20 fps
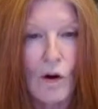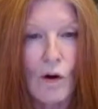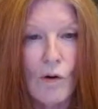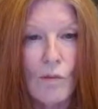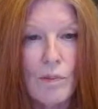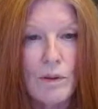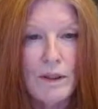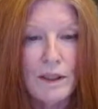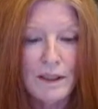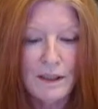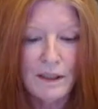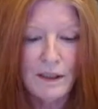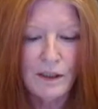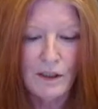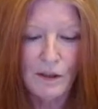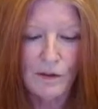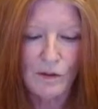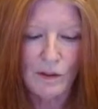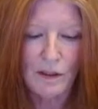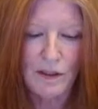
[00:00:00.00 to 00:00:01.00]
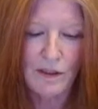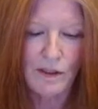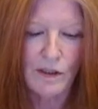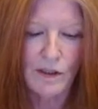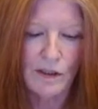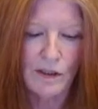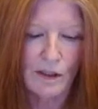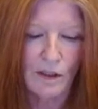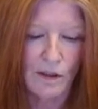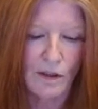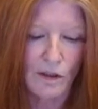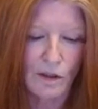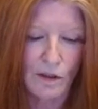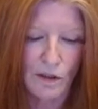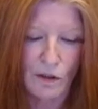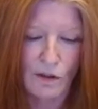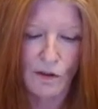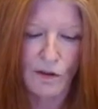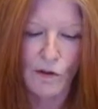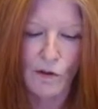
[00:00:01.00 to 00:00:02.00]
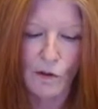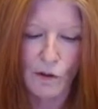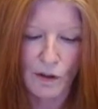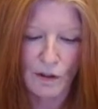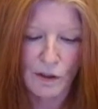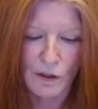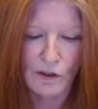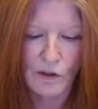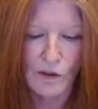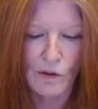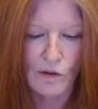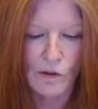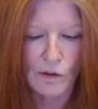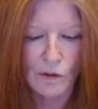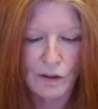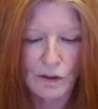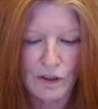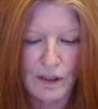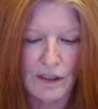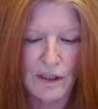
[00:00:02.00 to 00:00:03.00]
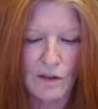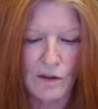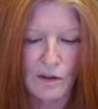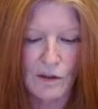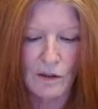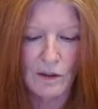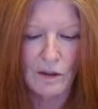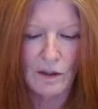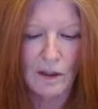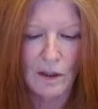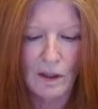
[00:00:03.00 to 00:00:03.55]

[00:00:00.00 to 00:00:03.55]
Opening to this, your soul seal